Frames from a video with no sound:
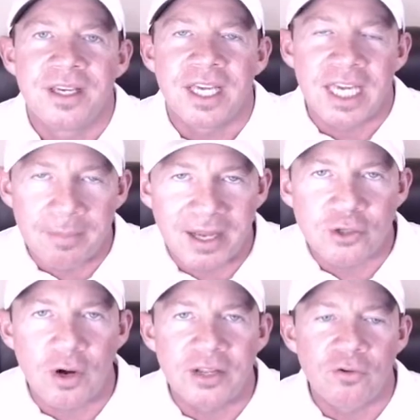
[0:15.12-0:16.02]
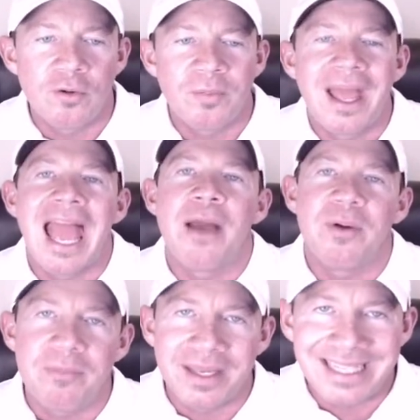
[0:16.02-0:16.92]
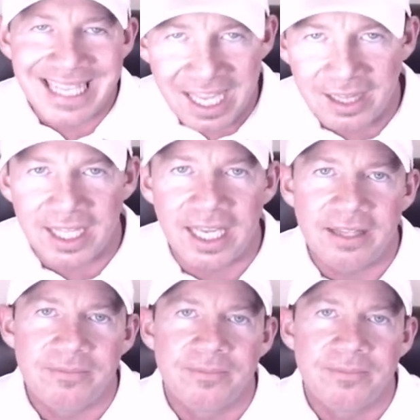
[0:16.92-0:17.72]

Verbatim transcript: in my trading group, and we've been killing it.